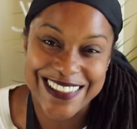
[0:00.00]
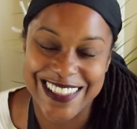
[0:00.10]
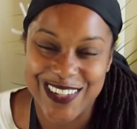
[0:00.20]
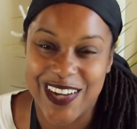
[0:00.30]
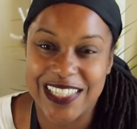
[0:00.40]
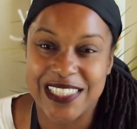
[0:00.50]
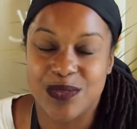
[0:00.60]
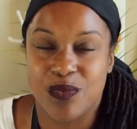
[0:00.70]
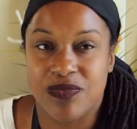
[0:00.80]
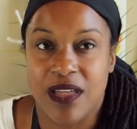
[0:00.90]
You know, I just
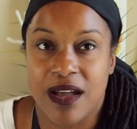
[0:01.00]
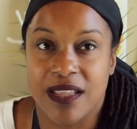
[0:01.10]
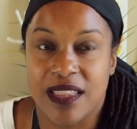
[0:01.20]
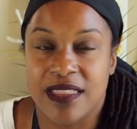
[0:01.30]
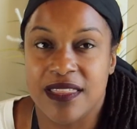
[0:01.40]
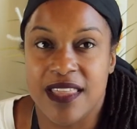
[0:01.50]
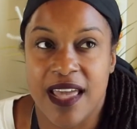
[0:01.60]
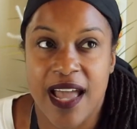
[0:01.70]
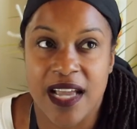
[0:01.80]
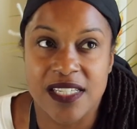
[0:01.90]
thought
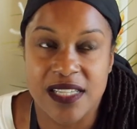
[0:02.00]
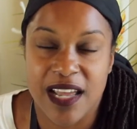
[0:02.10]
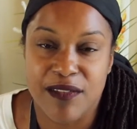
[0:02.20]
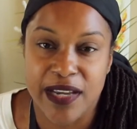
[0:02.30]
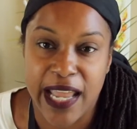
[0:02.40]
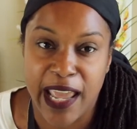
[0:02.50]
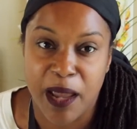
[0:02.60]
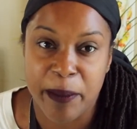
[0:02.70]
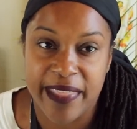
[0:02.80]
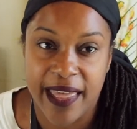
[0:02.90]
that I should have a
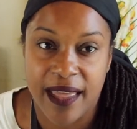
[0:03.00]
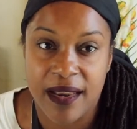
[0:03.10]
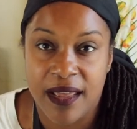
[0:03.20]
name that